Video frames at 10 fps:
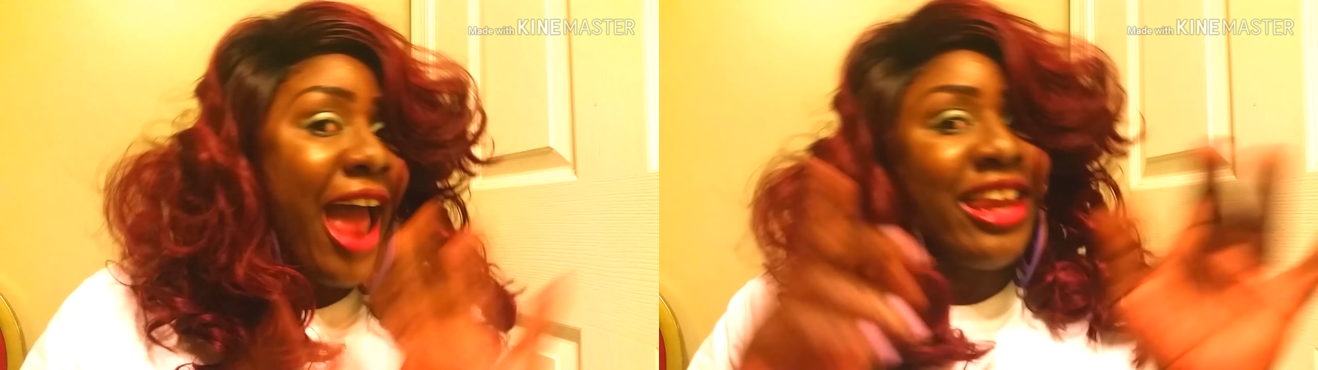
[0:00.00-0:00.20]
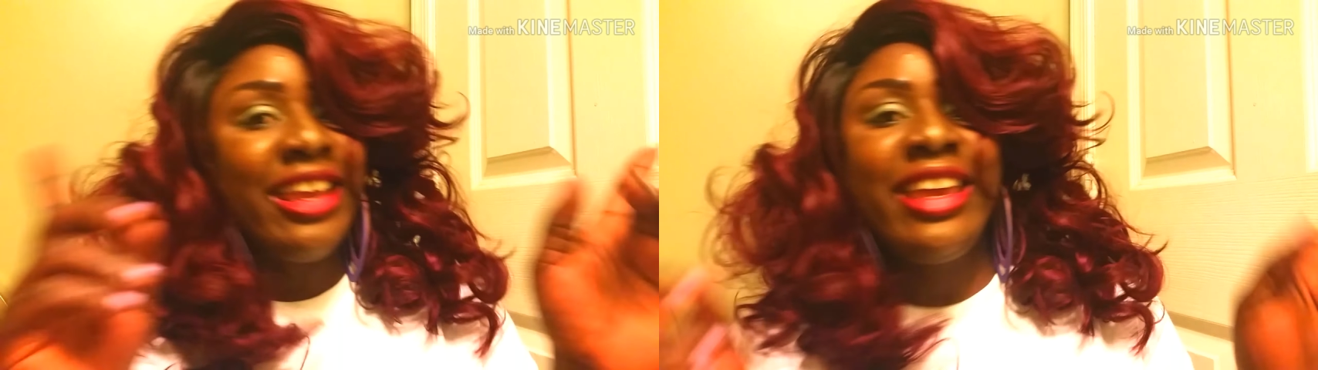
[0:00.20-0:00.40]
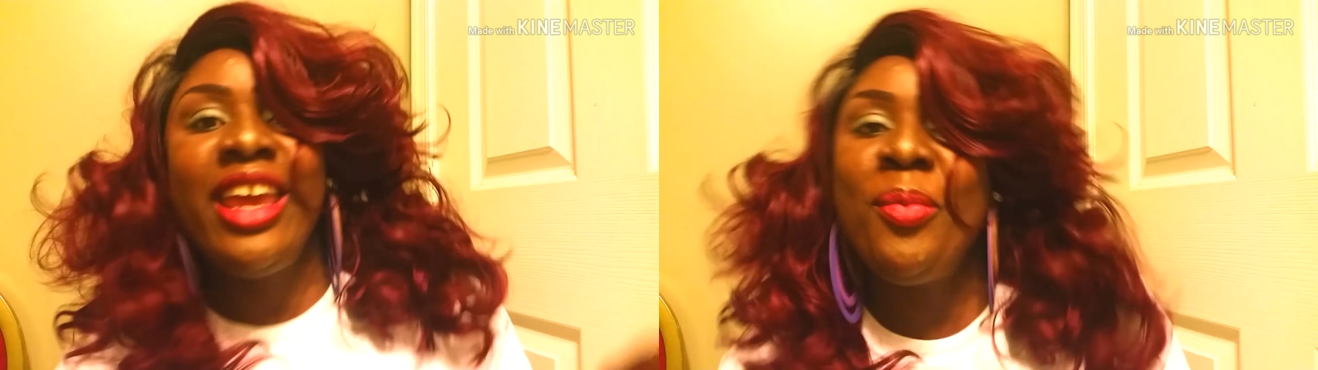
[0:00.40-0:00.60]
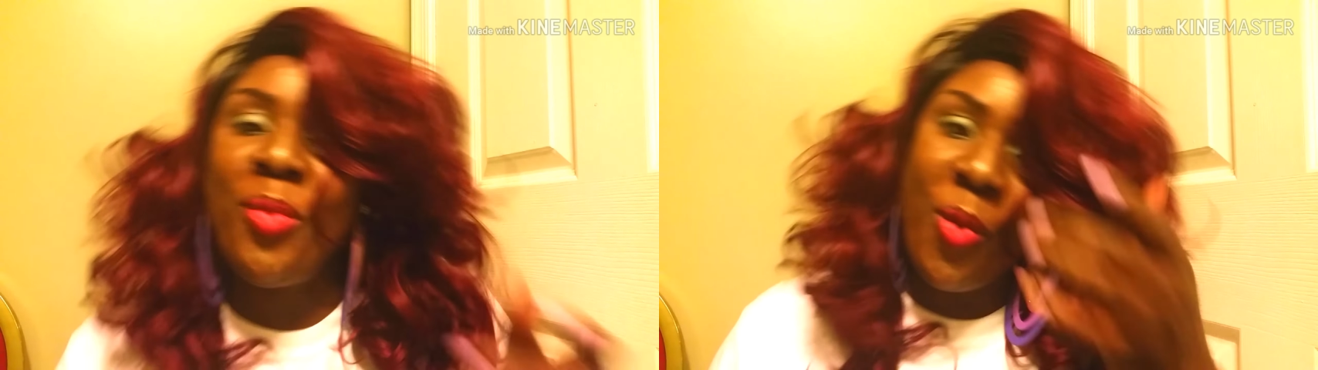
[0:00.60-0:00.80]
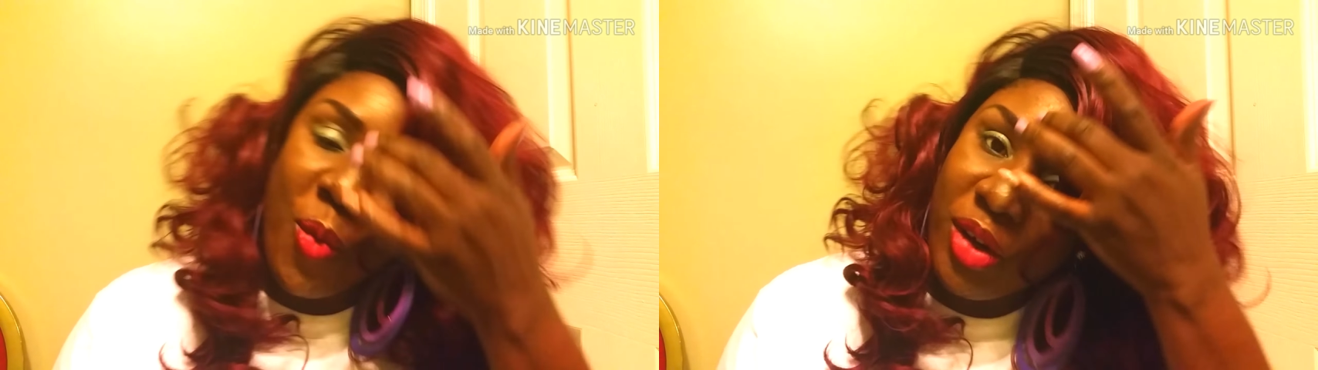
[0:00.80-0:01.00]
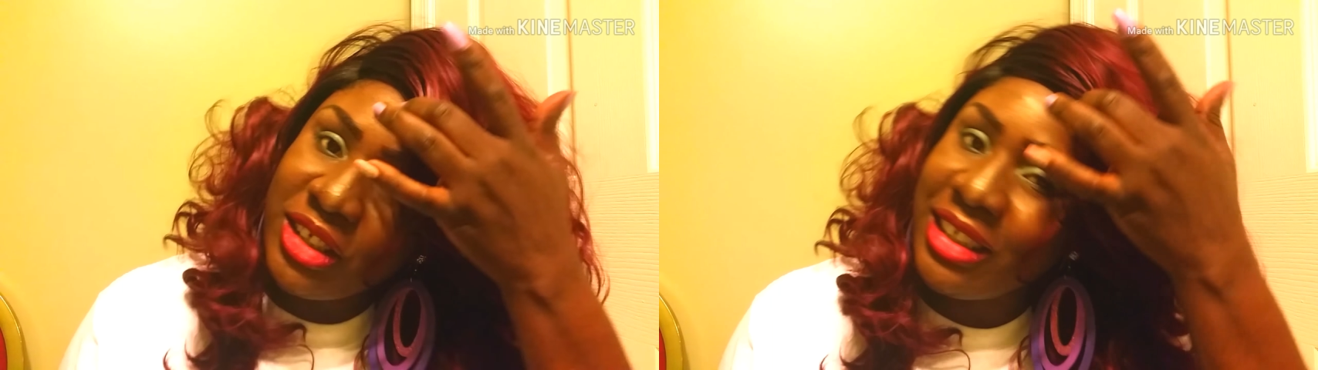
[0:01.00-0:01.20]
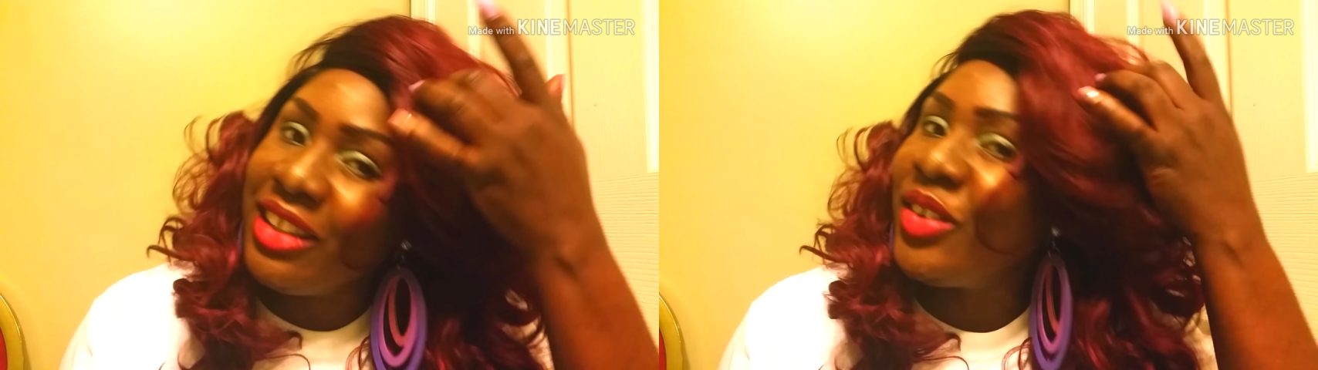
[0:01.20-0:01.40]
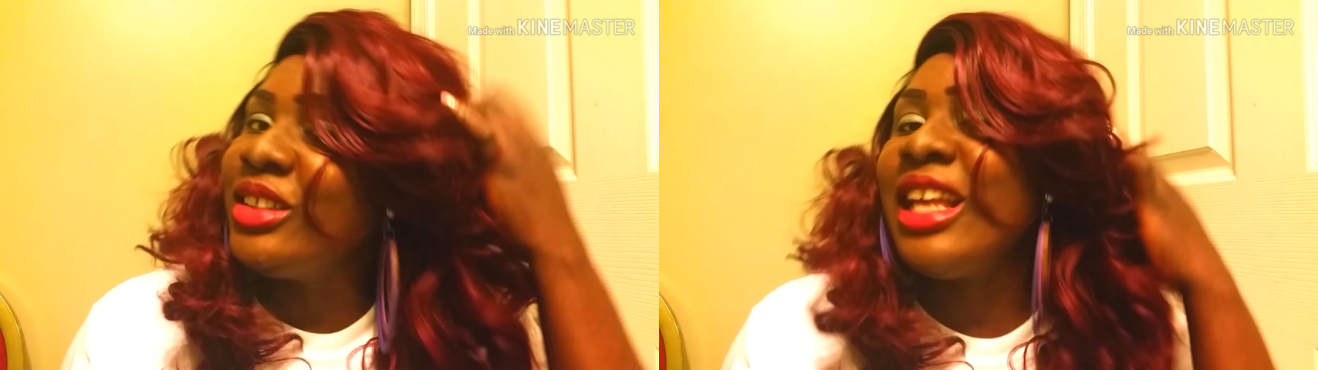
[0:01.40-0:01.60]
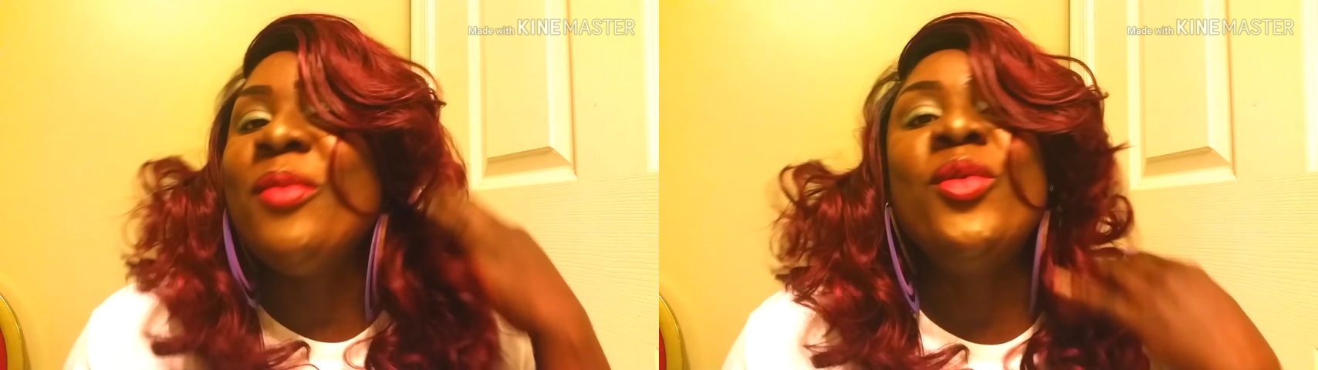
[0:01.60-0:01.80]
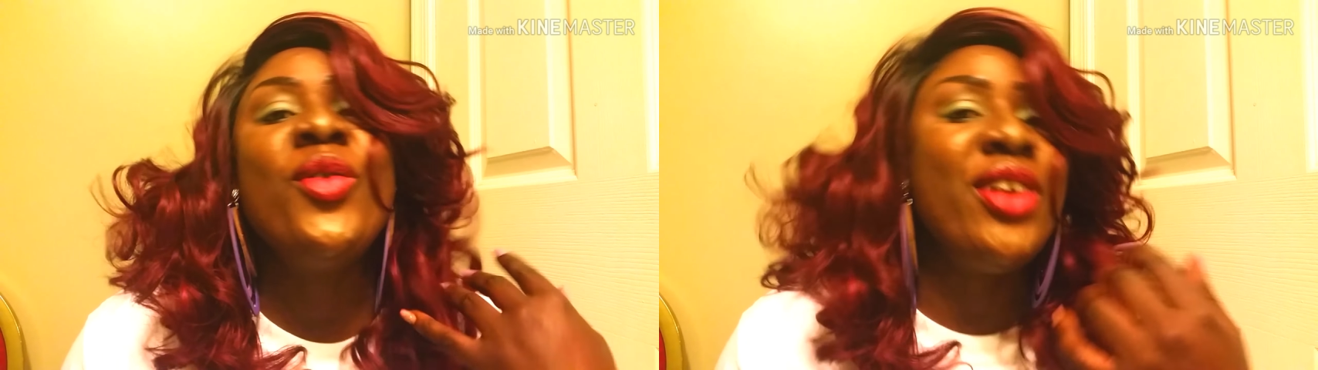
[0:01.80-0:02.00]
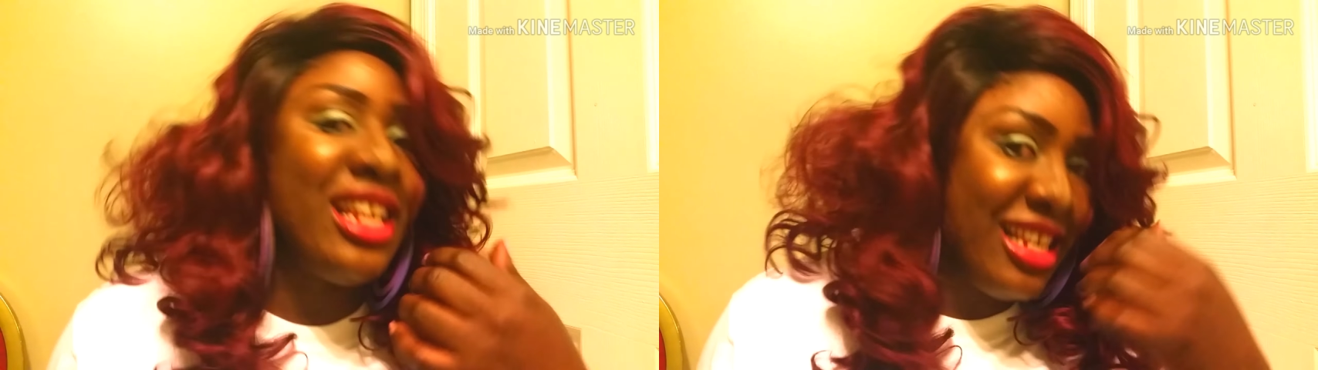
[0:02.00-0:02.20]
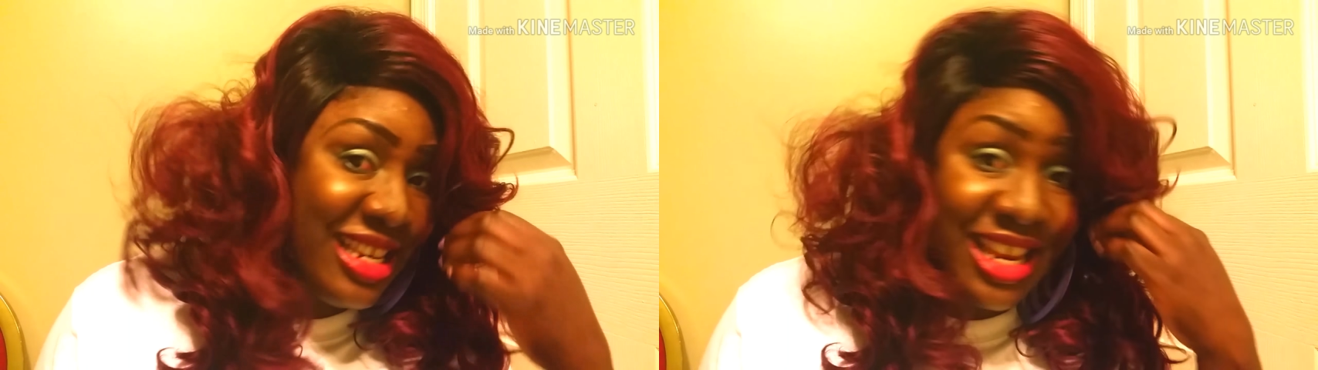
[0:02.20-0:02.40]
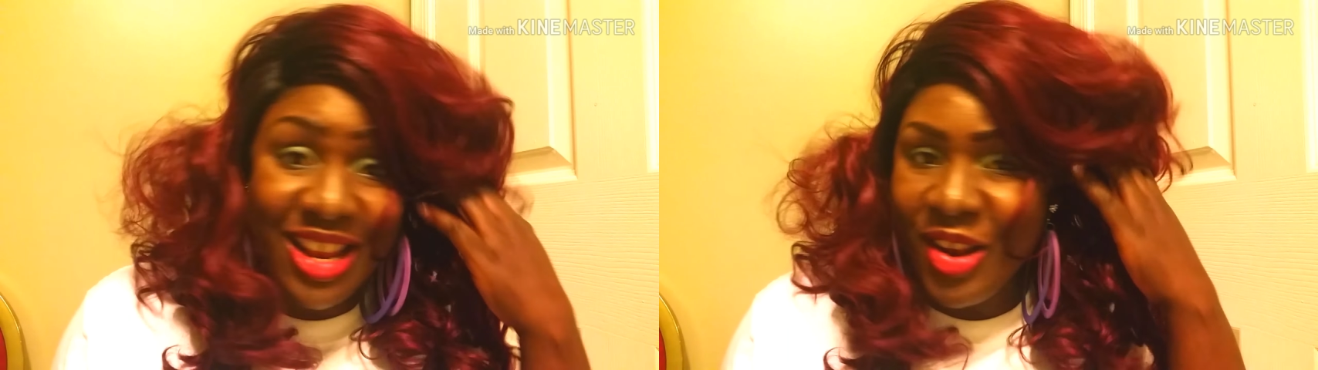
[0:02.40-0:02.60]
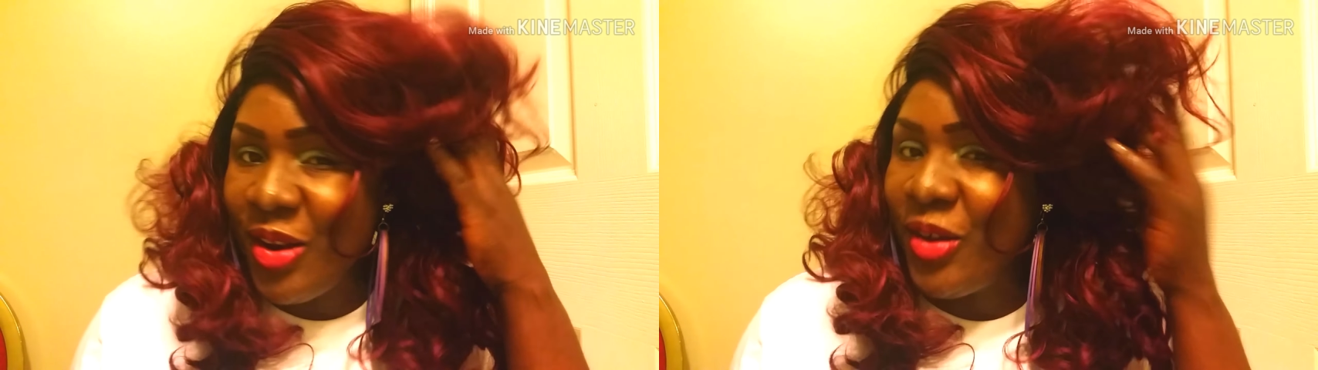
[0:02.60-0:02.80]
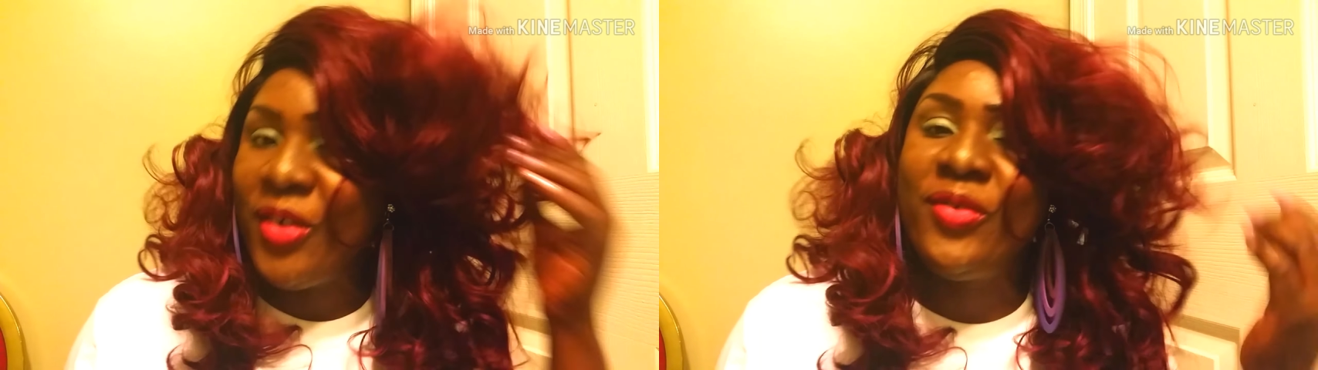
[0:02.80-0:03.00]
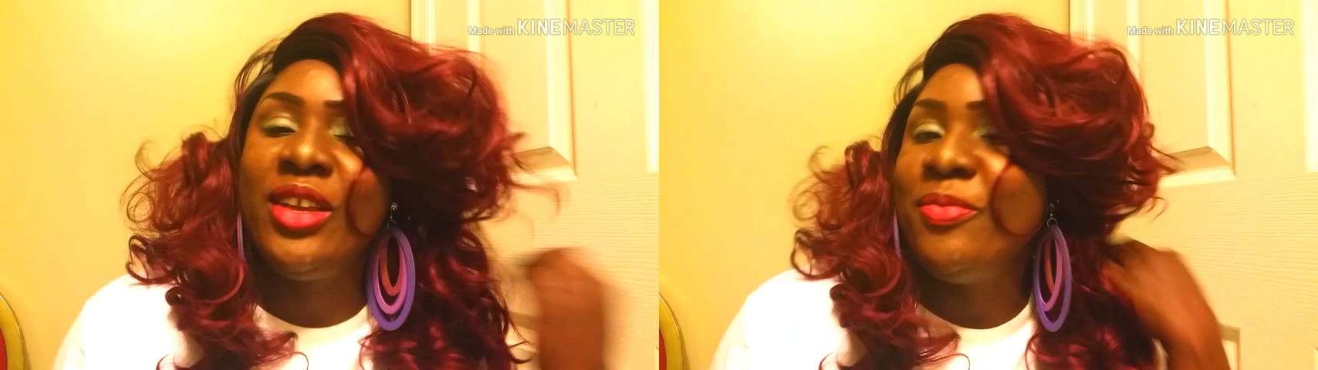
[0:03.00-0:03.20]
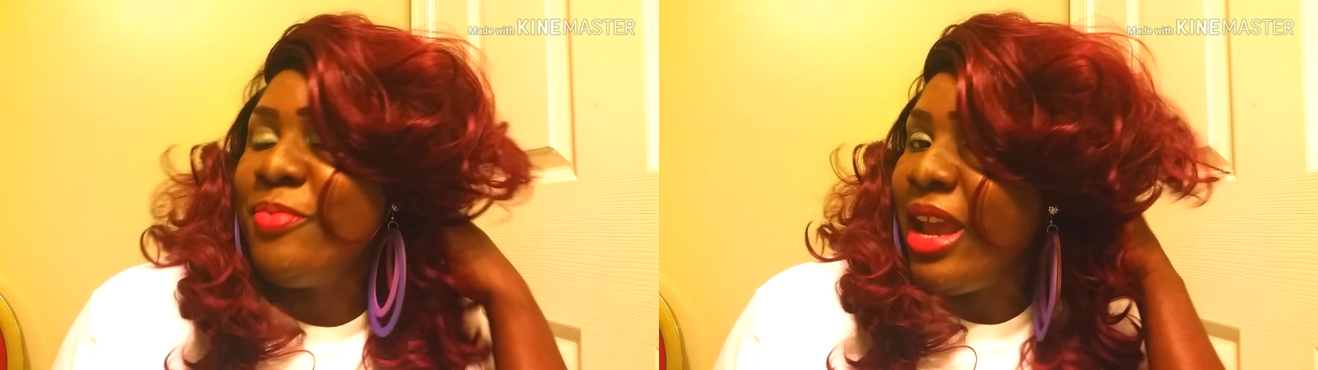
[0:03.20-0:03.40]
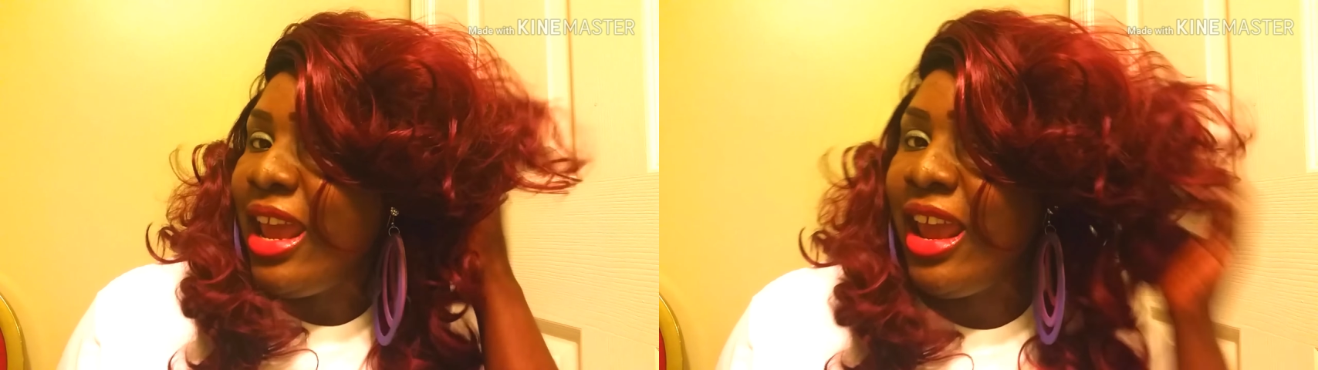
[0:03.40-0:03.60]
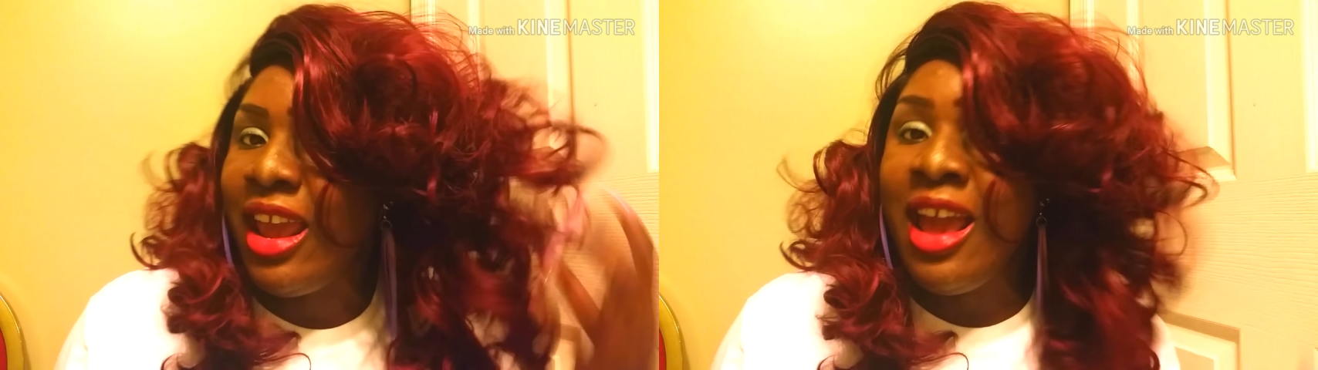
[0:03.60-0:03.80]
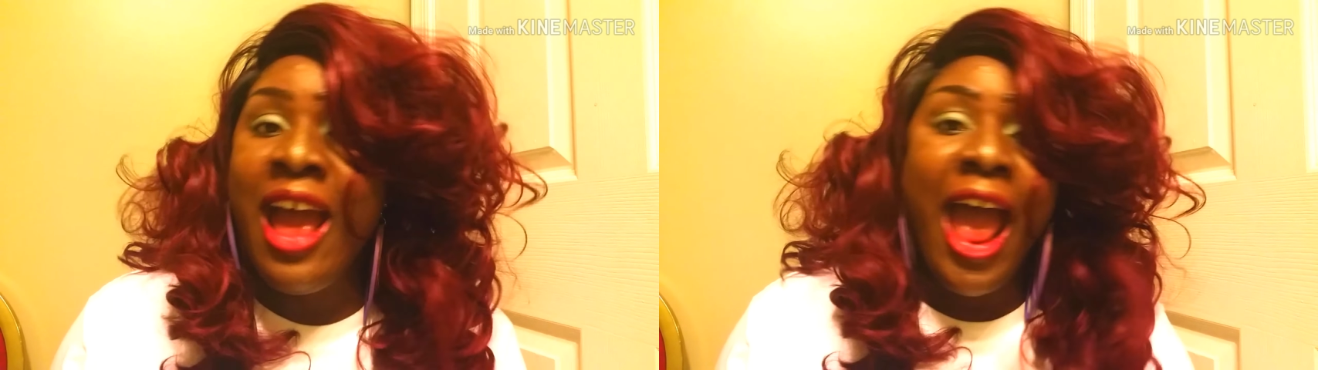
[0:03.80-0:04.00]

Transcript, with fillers: and keep watching because I'm really loving my hair.